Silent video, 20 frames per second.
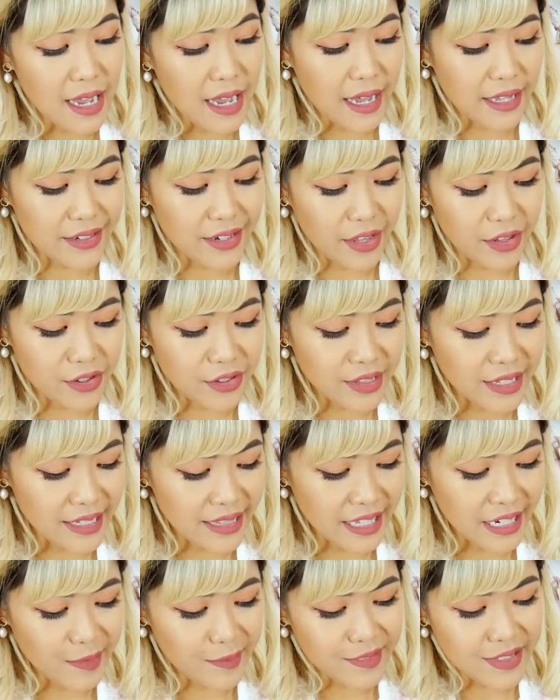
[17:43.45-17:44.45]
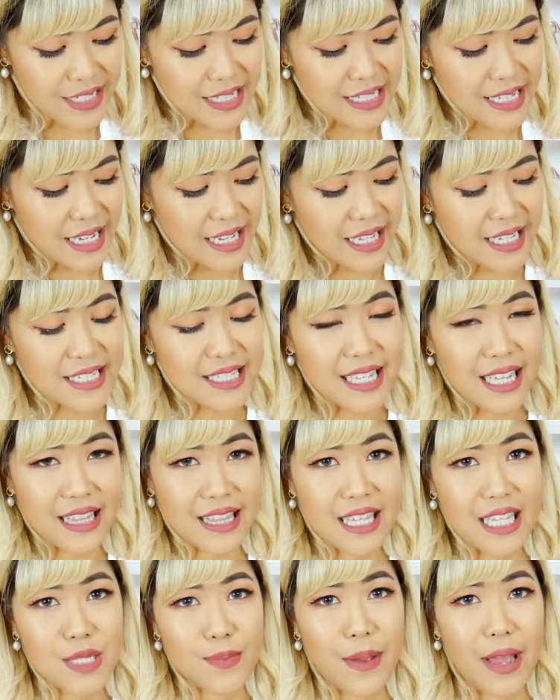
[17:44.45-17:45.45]
Another thing that I want to say is that
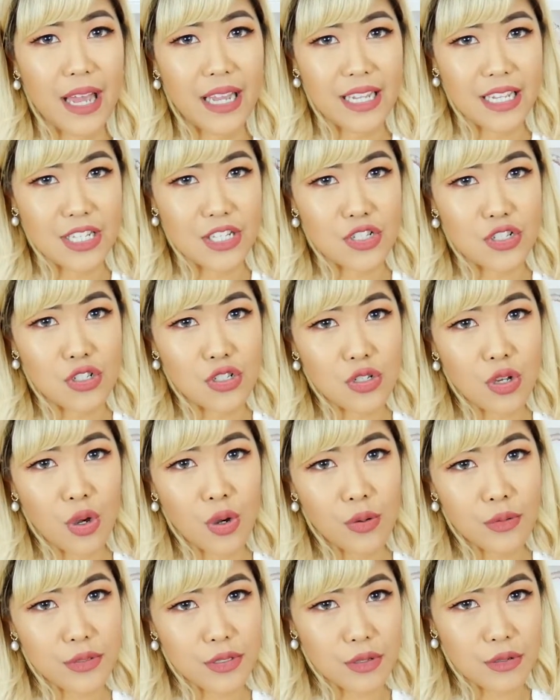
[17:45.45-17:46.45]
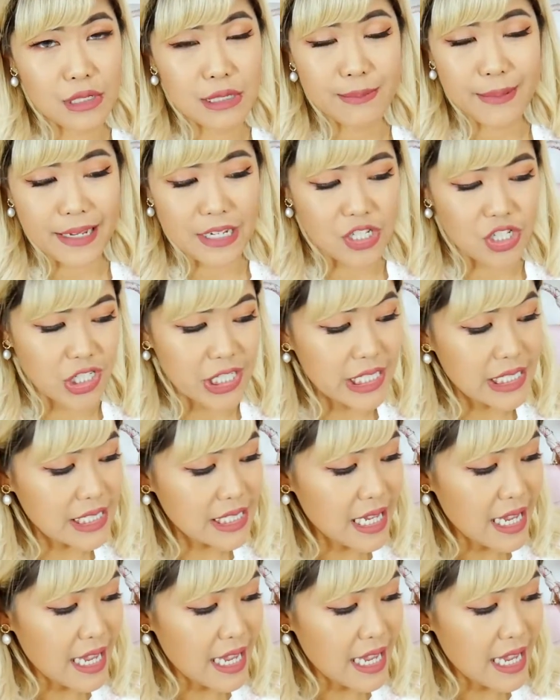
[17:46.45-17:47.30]
this bag is so, so spacious.